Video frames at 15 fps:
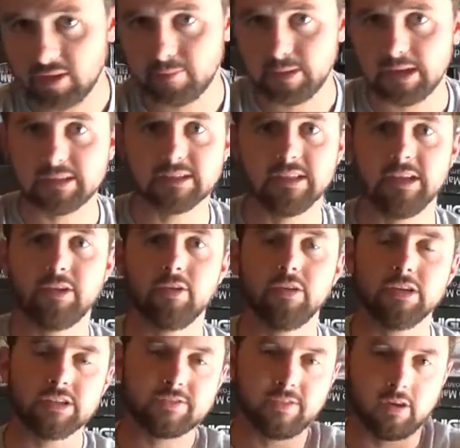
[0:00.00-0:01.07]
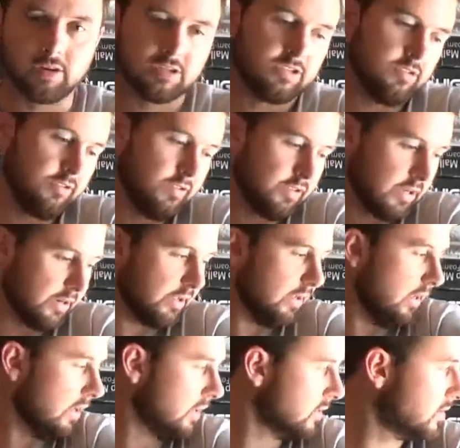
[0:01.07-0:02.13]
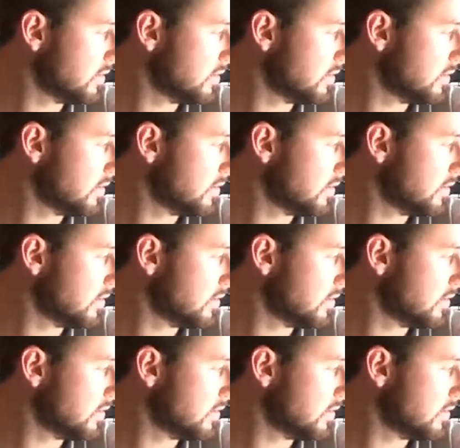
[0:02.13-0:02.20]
the best decoy as far as snow goose hunting is